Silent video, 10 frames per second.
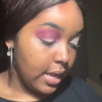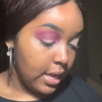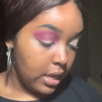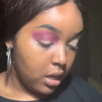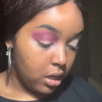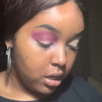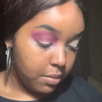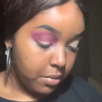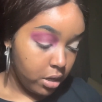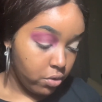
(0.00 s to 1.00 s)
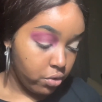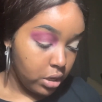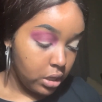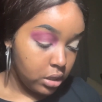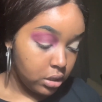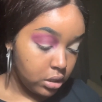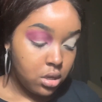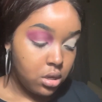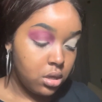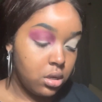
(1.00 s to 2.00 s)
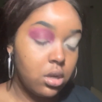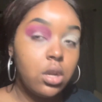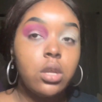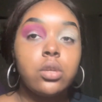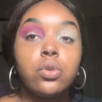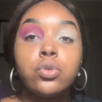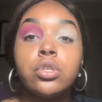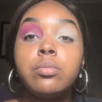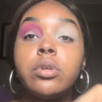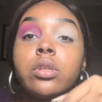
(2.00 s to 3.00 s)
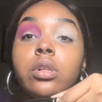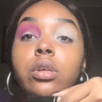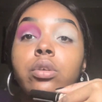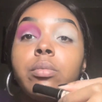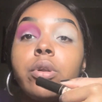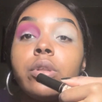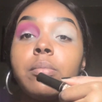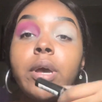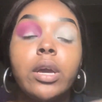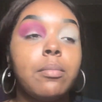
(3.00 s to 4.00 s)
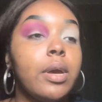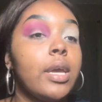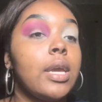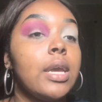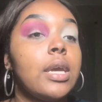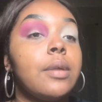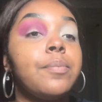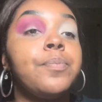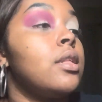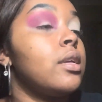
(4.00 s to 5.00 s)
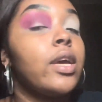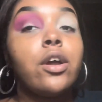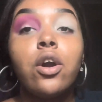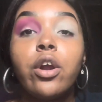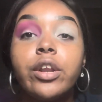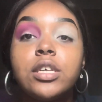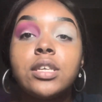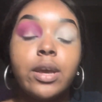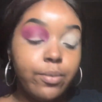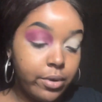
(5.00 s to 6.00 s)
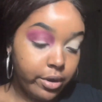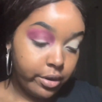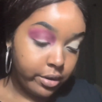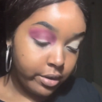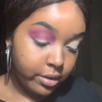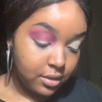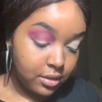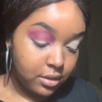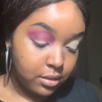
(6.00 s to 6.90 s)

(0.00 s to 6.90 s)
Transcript: and cut my crease. I usually put a little bit on the back of my hand. Got an artist at work. This is